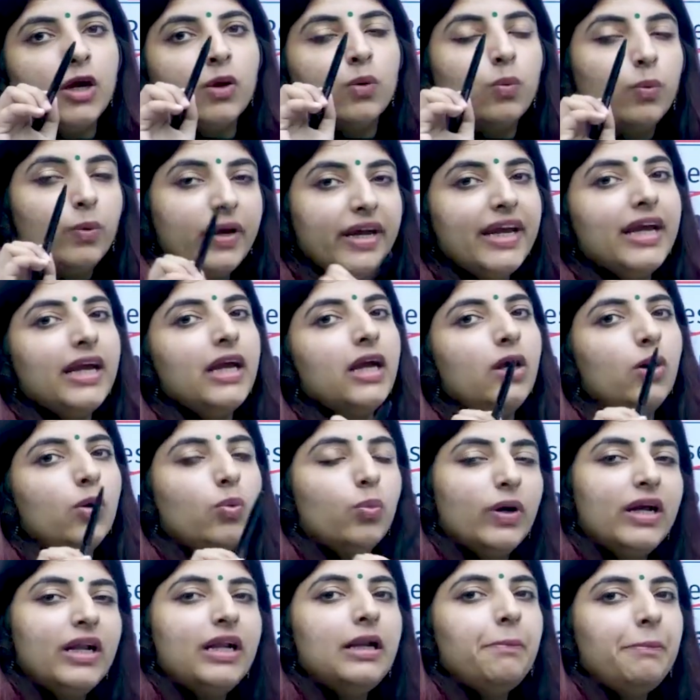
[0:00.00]
we
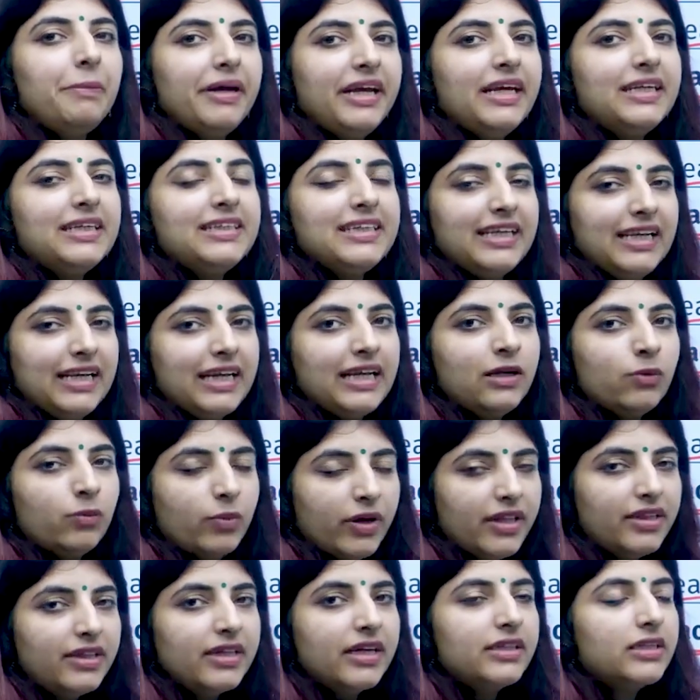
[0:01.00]
will be dealing
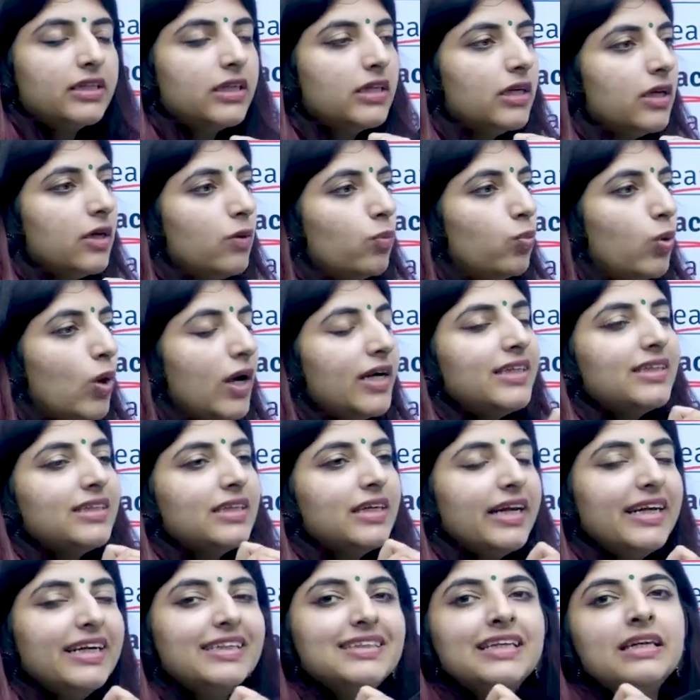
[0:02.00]
with that what
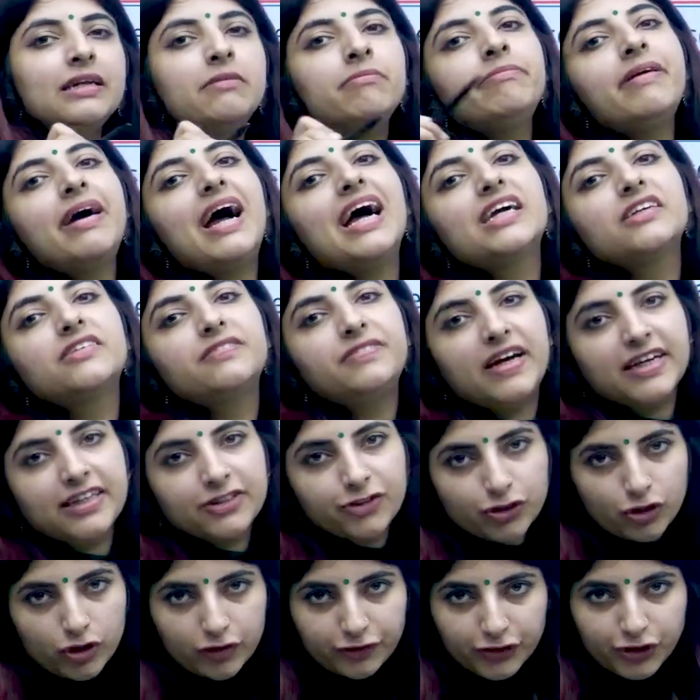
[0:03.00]
is an impact
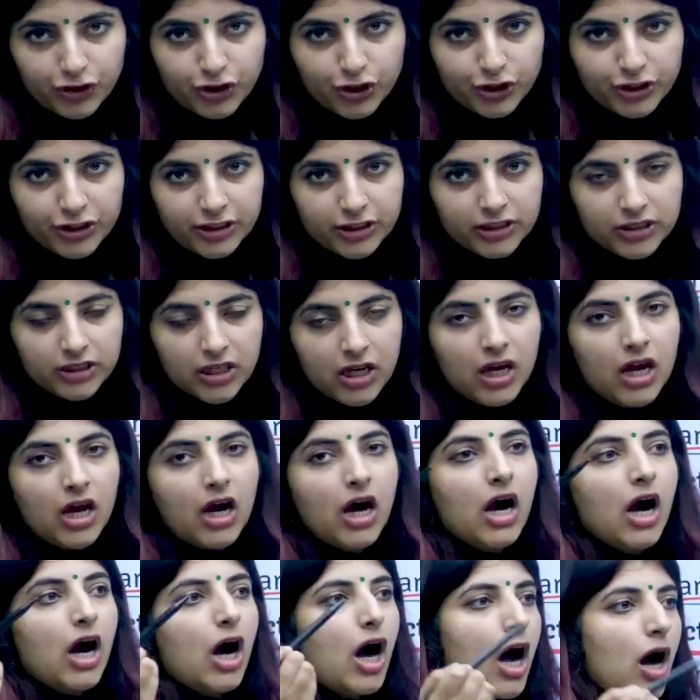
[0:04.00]
factor of a journal?
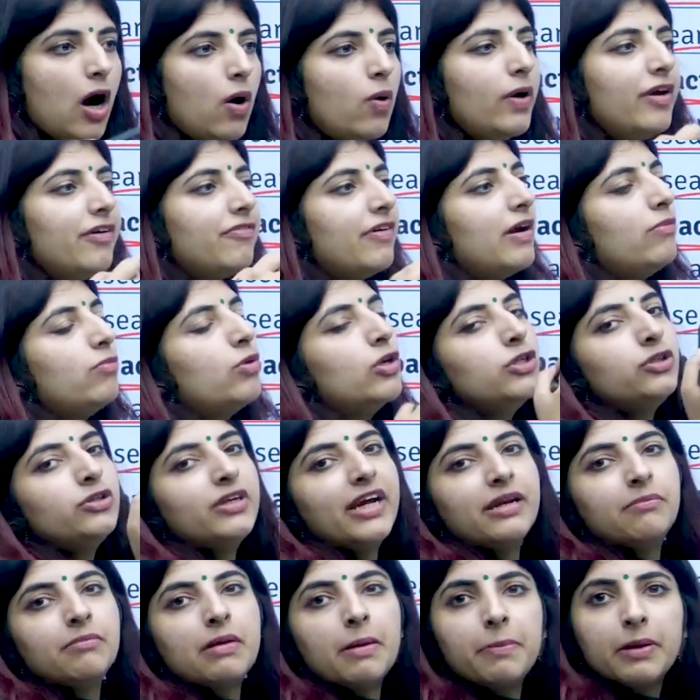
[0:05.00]
How, if I want to
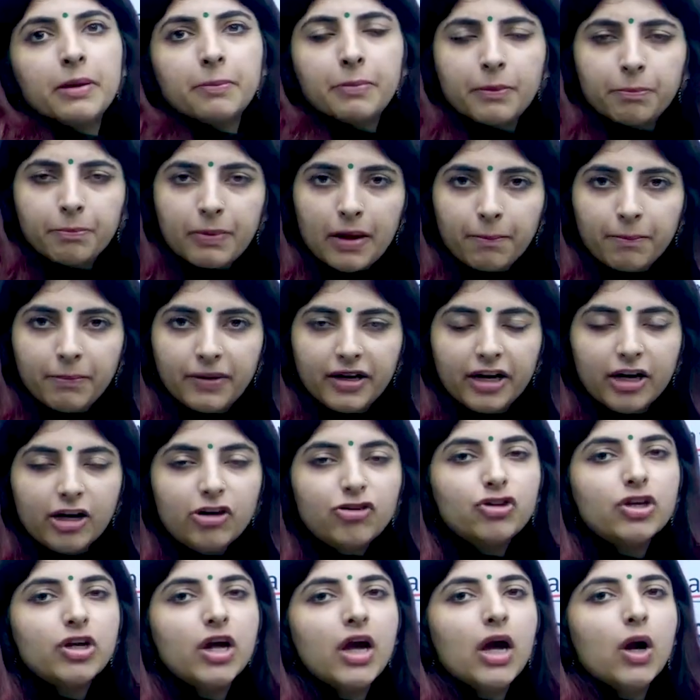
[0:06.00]
get my paper
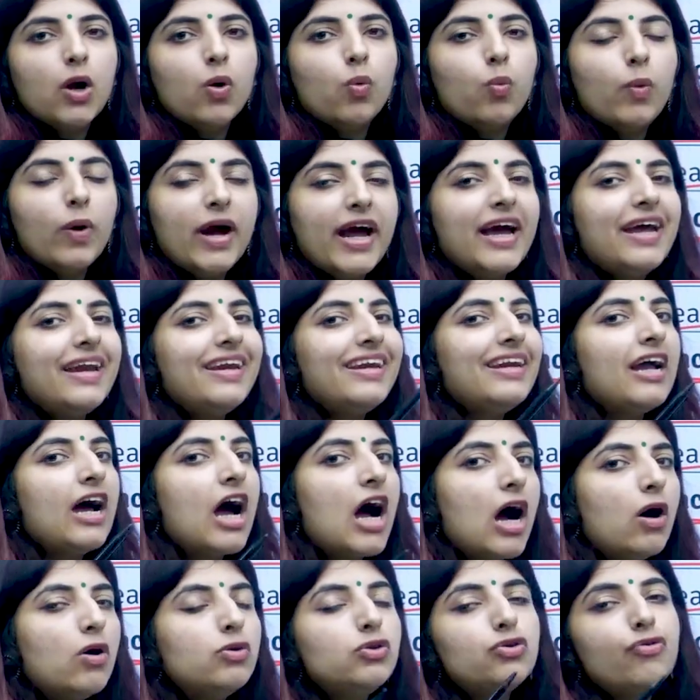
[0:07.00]
published, where and
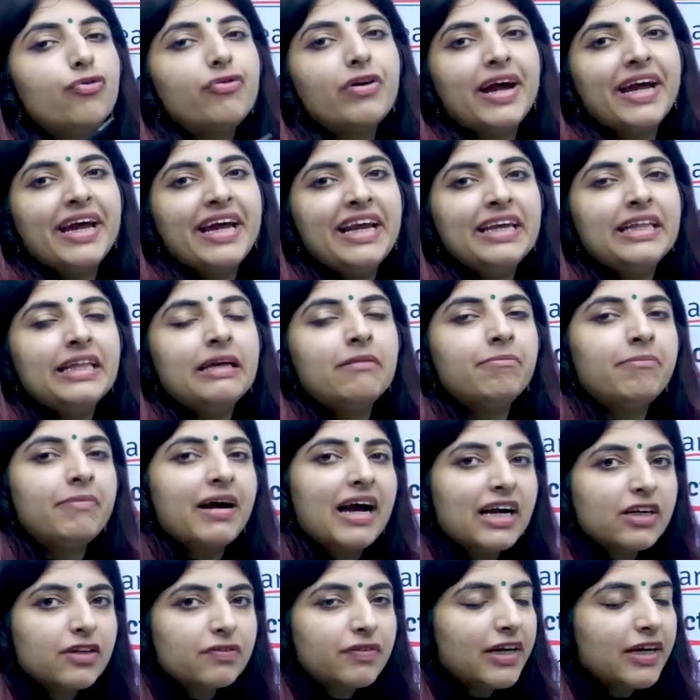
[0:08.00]
how to find the impact